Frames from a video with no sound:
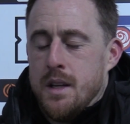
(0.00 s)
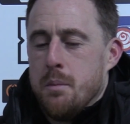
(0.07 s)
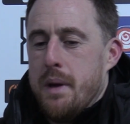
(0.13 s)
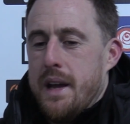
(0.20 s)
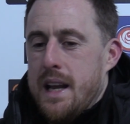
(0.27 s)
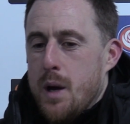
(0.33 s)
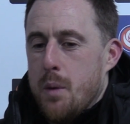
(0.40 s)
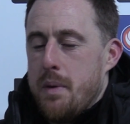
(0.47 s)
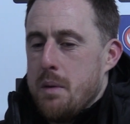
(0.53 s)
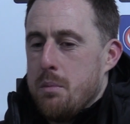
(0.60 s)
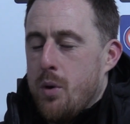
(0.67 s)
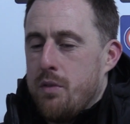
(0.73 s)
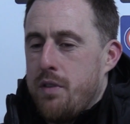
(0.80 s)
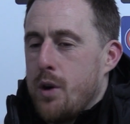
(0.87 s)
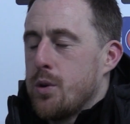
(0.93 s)
be a little bit
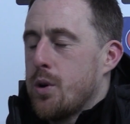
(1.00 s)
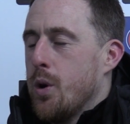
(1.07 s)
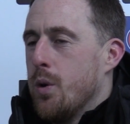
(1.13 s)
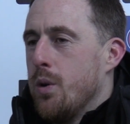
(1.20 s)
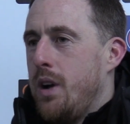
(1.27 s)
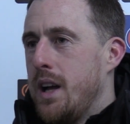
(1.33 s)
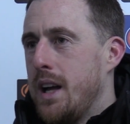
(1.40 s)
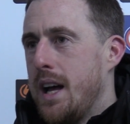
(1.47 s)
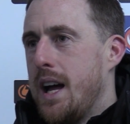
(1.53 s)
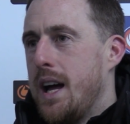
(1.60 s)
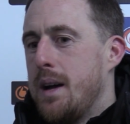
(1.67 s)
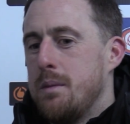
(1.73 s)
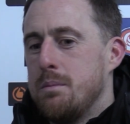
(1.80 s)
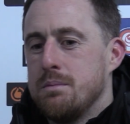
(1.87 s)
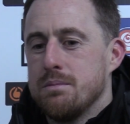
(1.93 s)
more vocal,
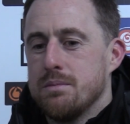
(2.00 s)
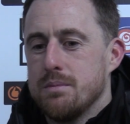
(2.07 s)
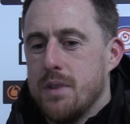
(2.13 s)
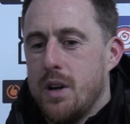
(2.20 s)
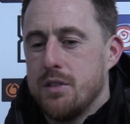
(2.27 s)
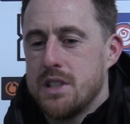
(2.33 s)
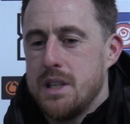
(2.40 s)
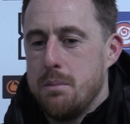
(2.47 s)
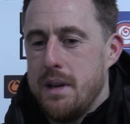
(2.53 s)
obviously